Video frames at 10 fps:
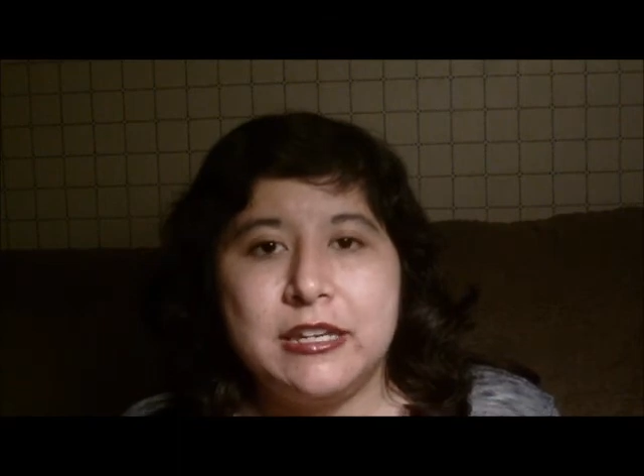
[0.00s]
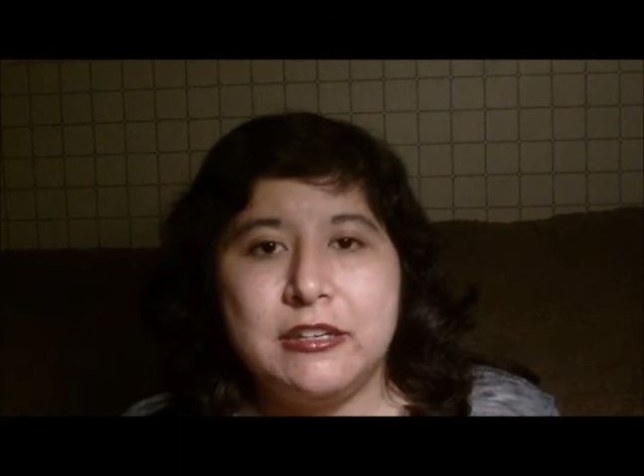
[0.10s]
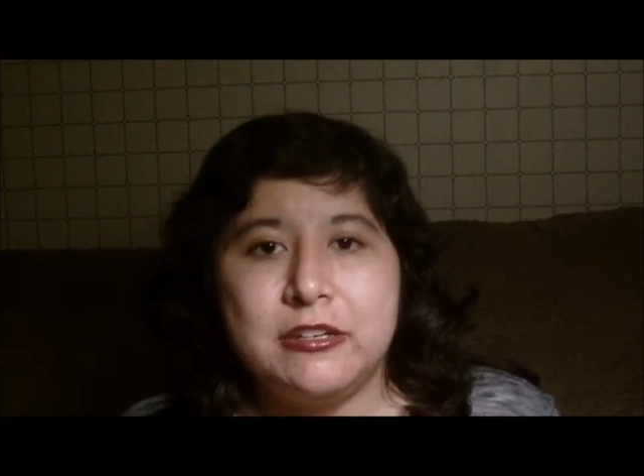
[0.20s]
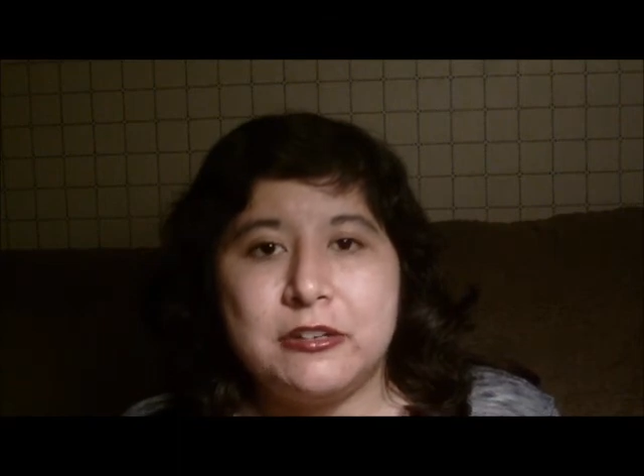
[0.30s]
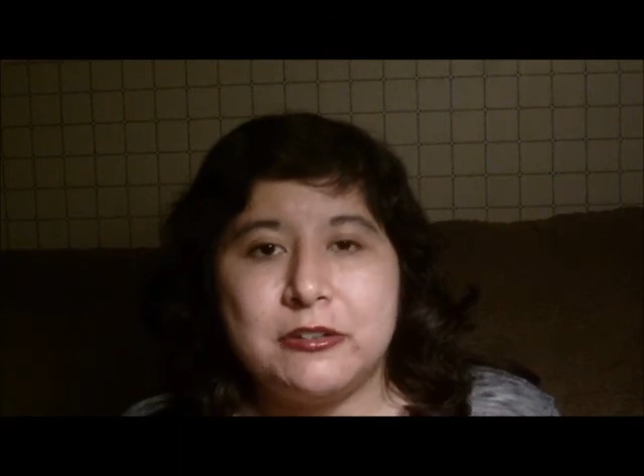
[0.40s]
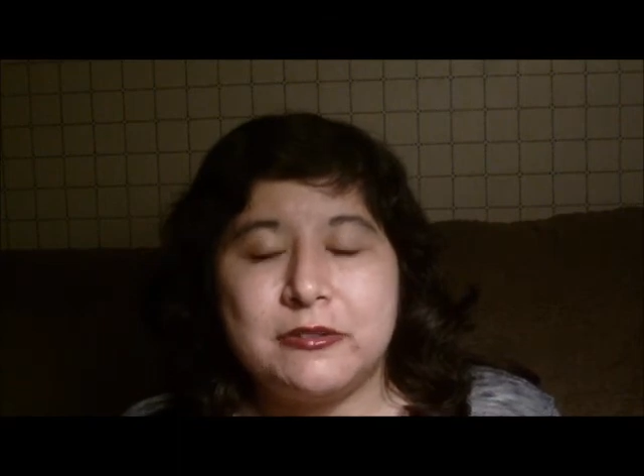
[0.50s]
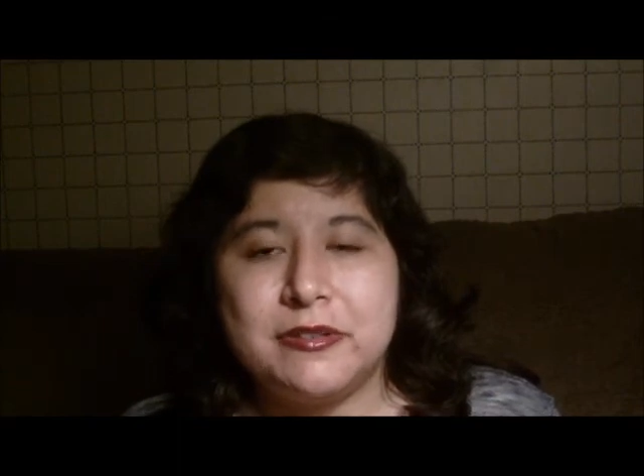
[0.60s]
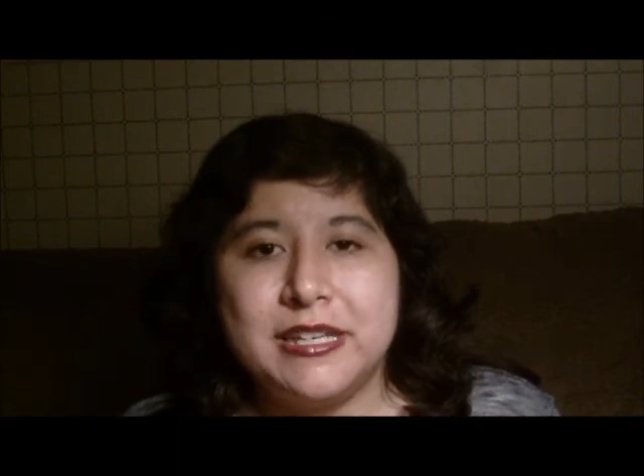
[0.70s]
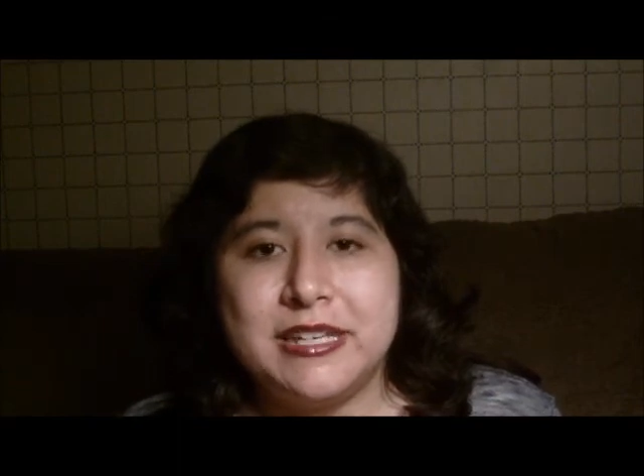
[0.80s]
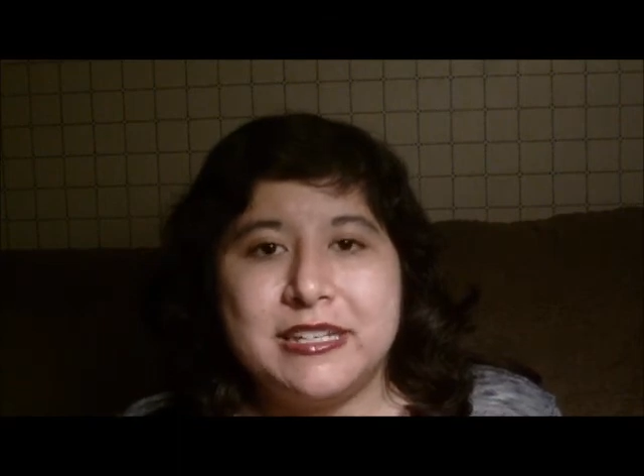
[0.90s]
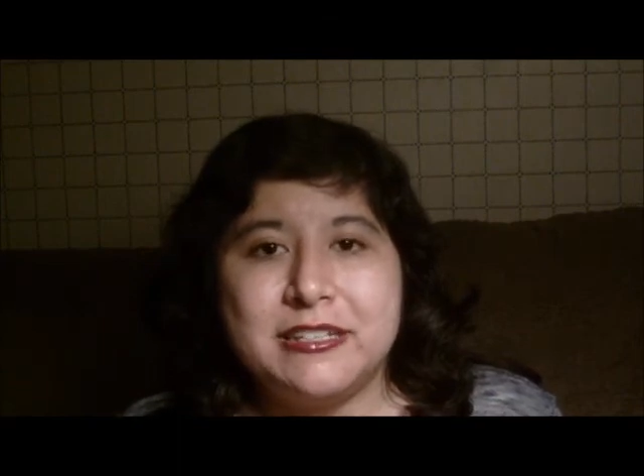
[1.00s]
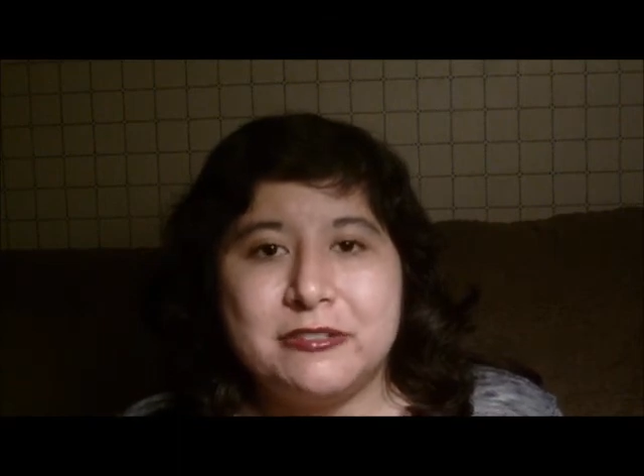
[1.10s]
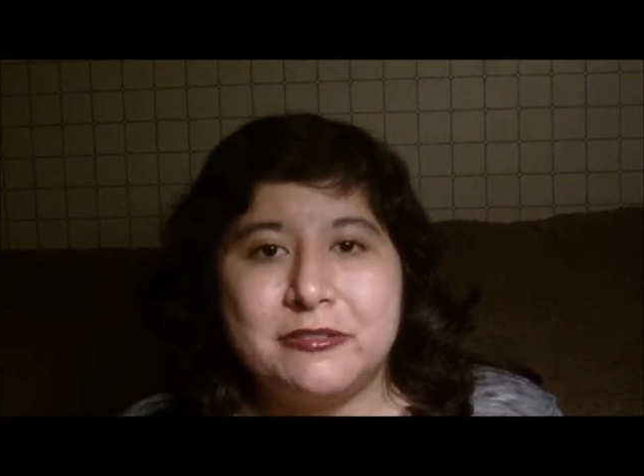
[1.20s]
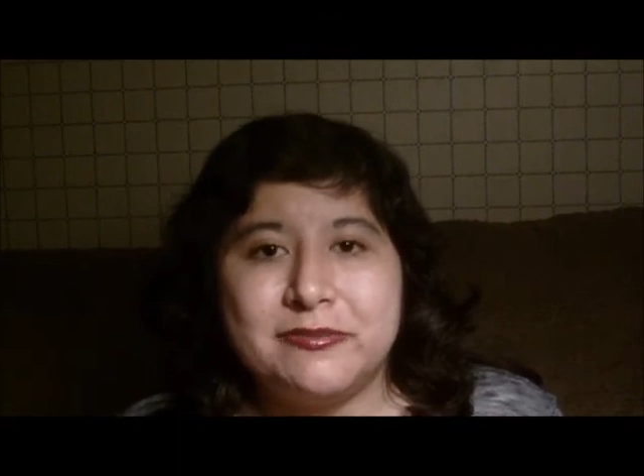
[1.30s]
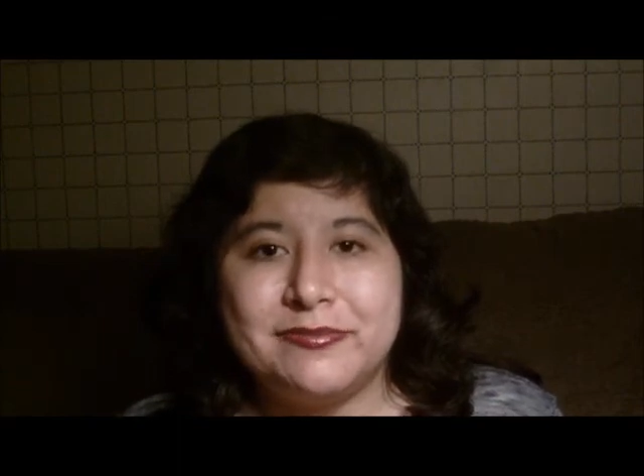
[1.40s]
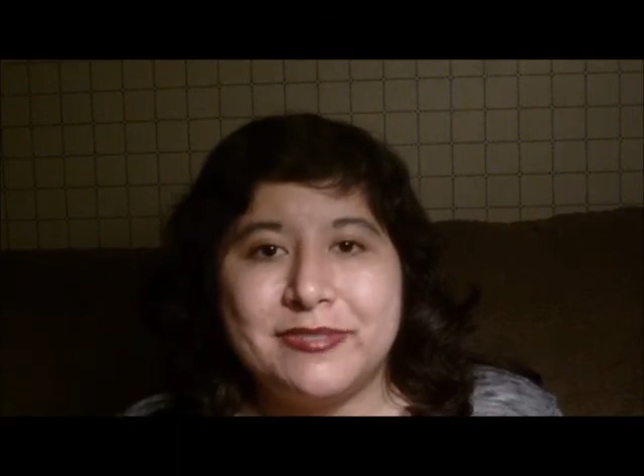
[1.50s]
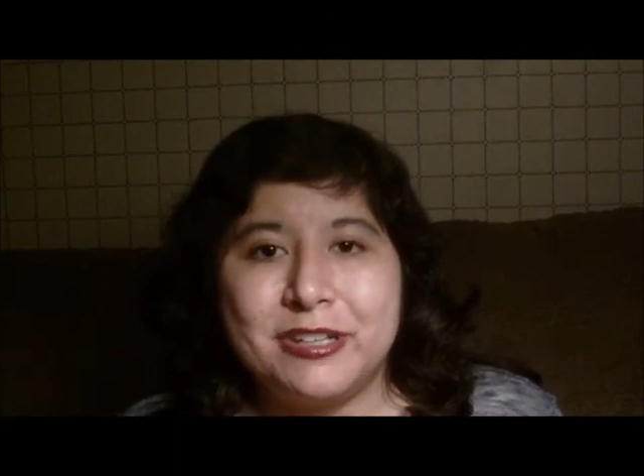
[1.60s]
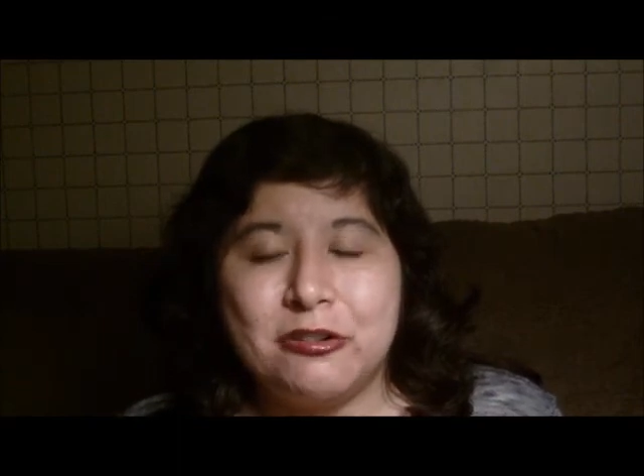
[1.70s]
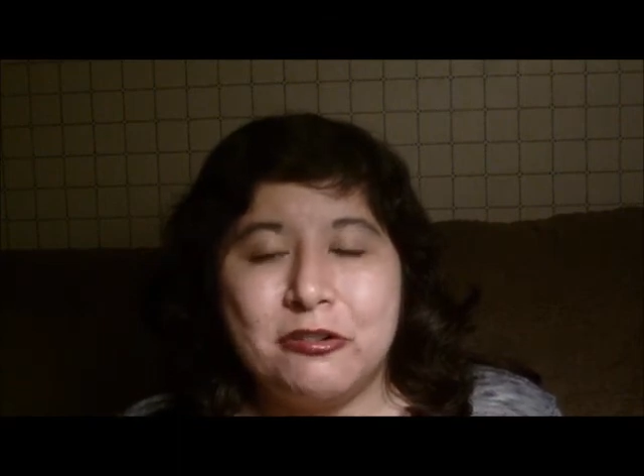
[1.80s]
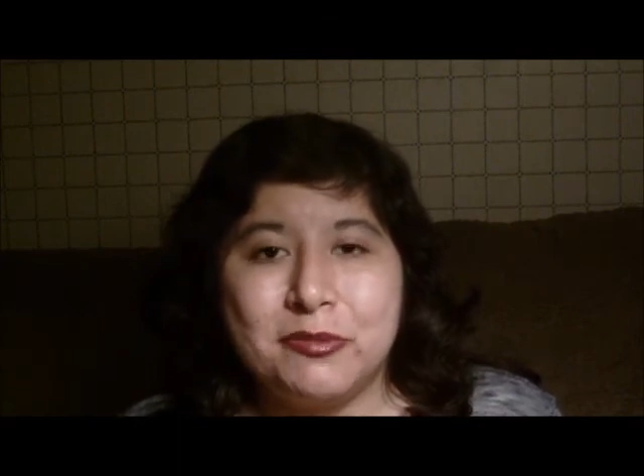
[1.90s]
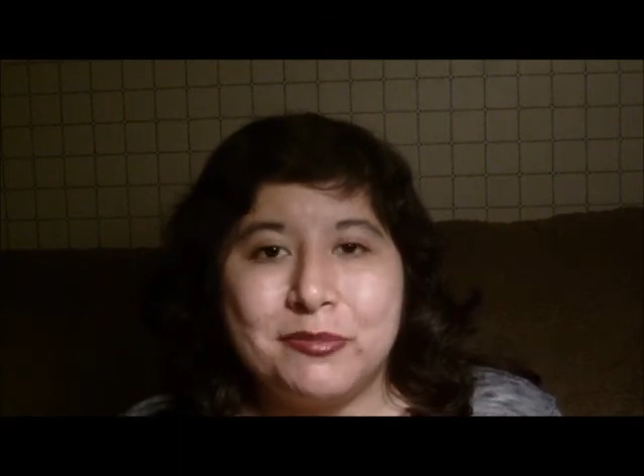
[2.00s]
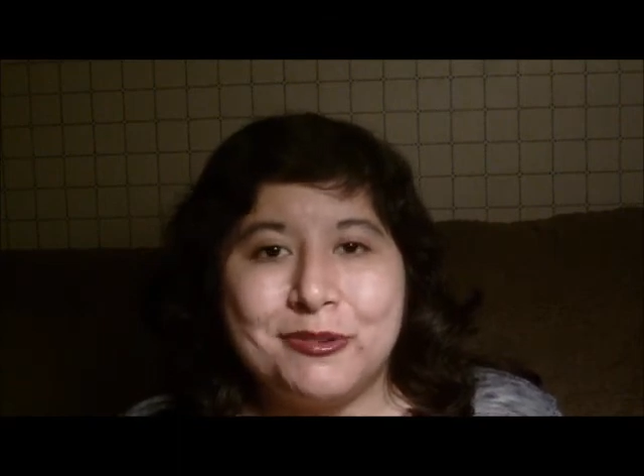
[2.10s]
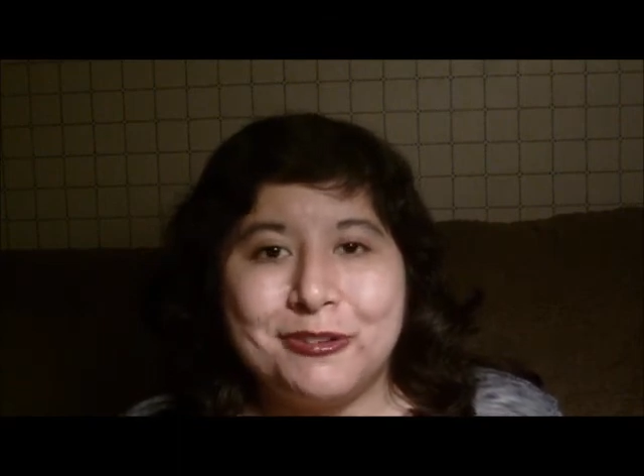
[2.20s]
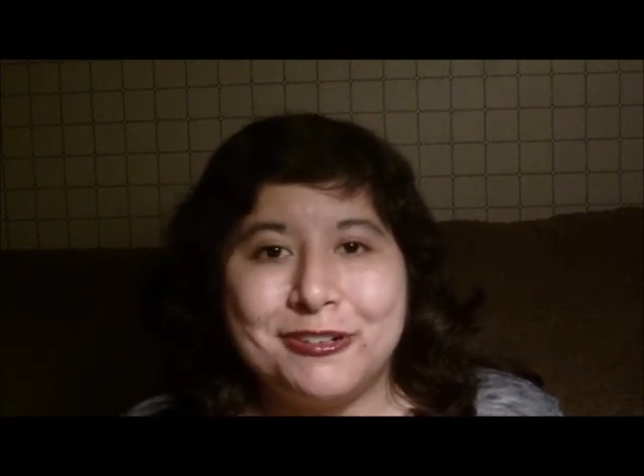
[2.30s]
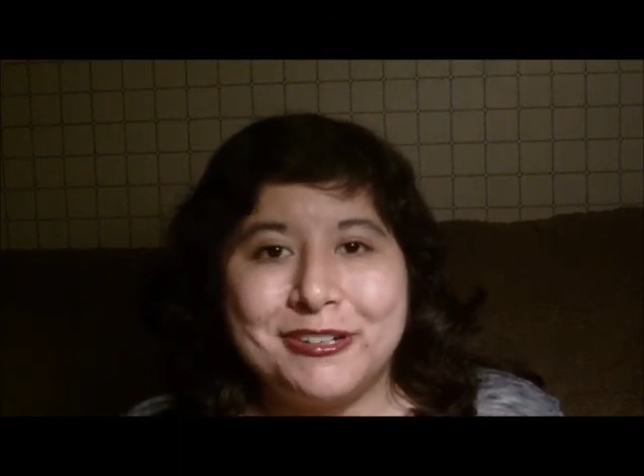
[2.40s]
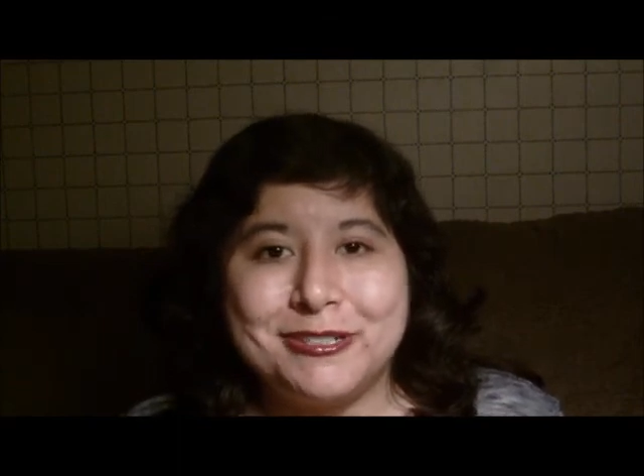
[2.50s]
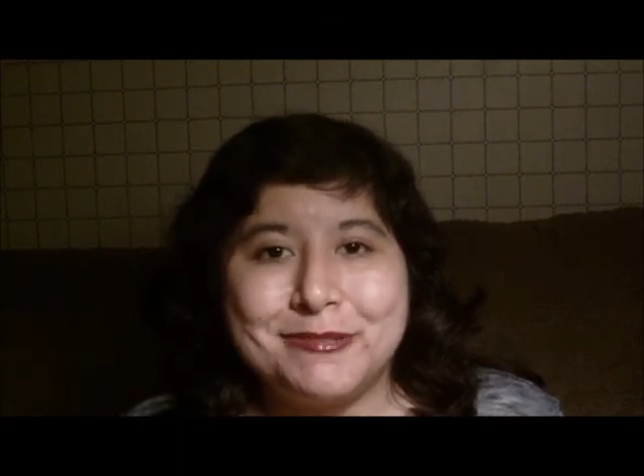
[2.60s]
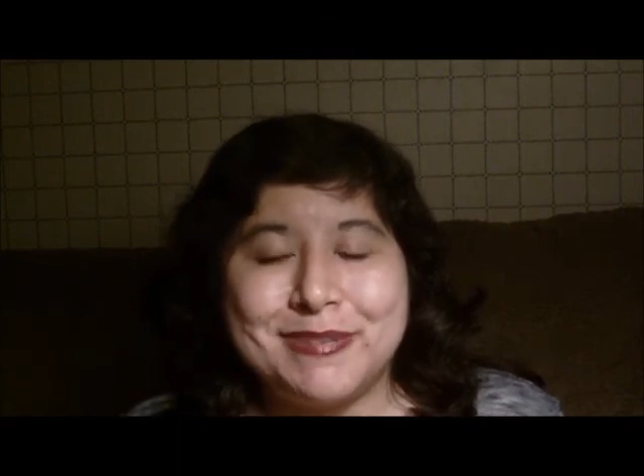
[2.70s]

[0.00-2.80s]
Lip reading: don't go overboard.